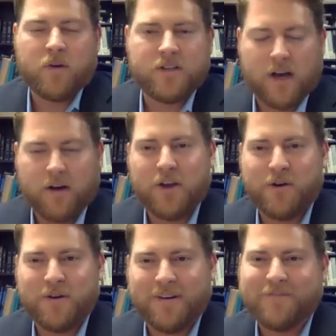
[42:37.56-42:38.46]
would tell
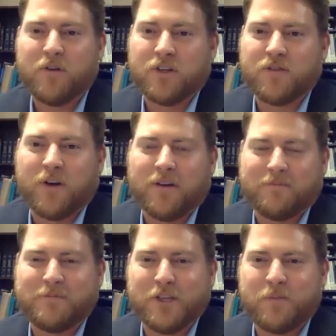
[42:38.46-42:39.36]
you, first of
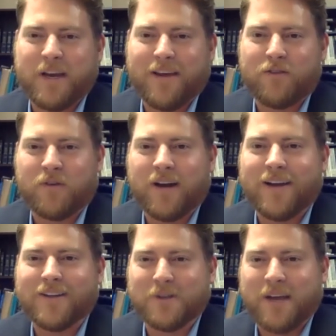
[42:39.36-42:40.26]
all, just picking
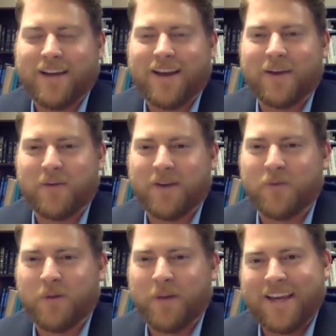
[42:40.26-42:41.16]
three is like getting rid of
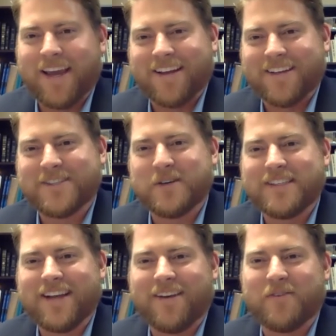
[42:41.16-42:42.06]
one of my kids. So
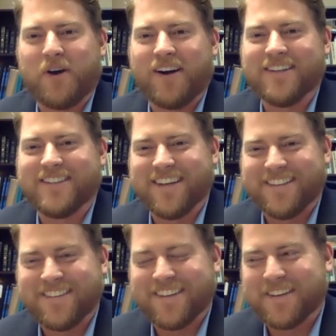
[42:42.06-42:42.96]
it's kind of hard to
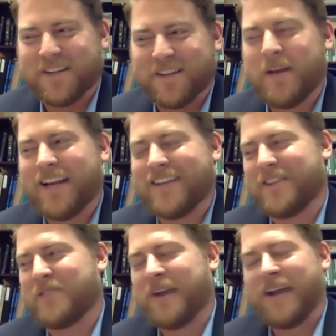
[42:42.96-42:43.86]
limit it to
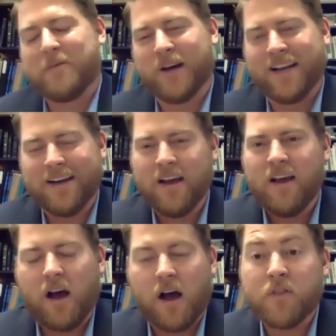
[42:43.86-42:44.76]
three, but
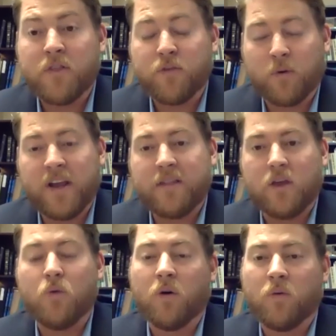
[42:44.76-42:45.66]
three
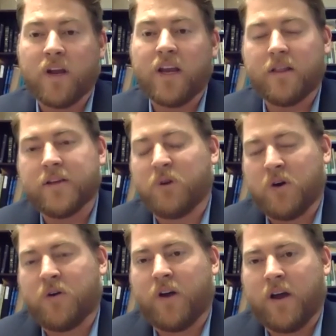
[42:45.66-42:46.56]
that you will read in this
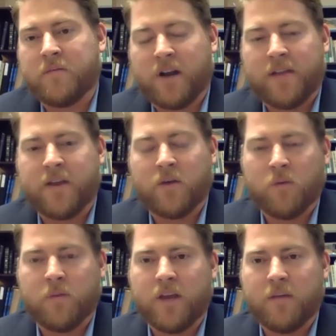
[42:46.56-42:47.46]
program that I think
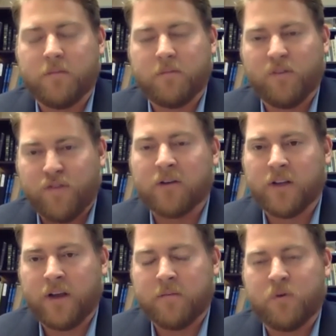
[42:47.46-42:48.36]
will be
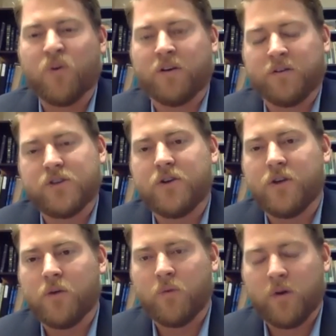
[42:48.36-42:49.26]
profoundly important to
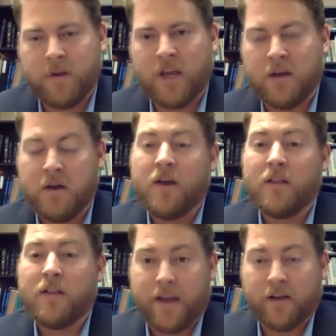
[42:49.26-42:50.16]
you would be
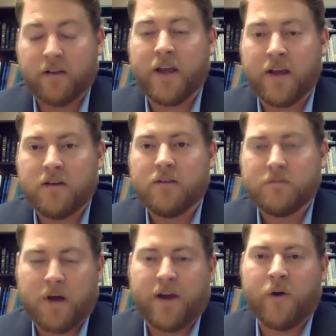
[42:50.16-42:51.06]
the Iliad
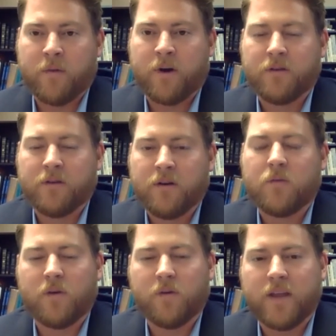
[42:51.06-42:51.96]
by Homer.
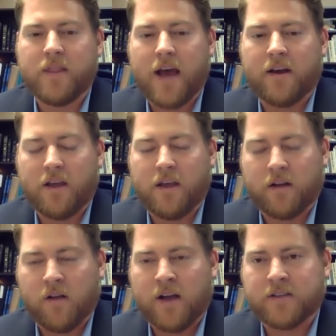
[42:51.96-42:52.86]
We read that
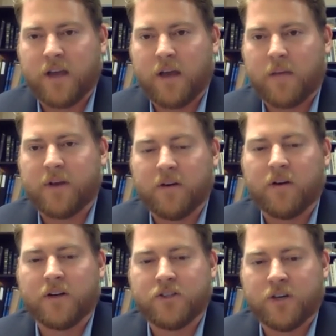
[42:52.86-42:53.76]
in the classic epic
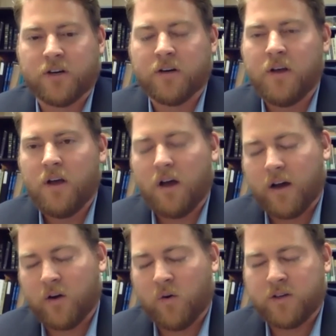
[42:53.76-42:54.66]
literature
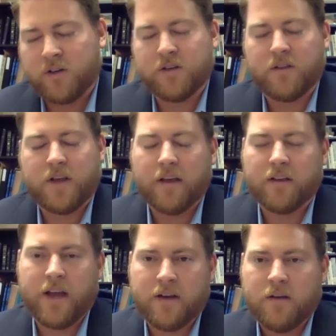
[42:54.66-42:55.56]
course. So the
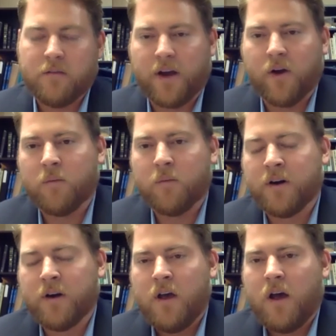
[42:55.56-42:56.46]
Iliad by
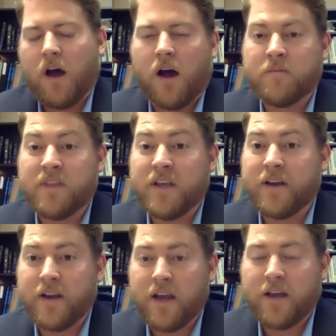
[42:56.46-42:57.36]
Homer, the
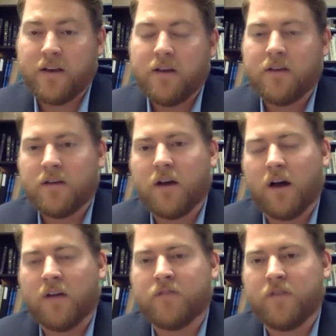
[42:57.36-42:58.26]
Aeneid
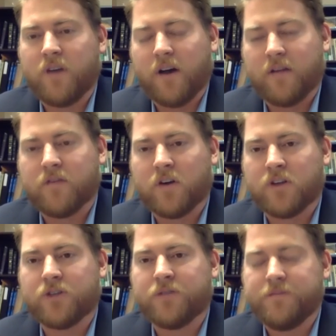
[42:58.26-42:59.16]
of
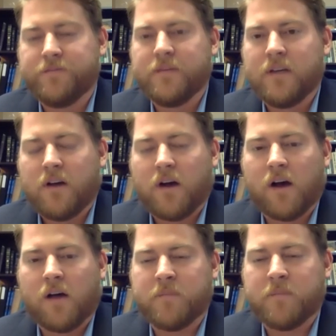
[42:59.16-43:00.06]
Virgil.
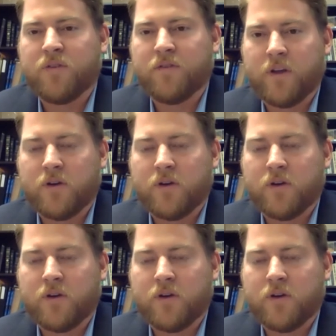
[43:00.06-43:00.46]
Both of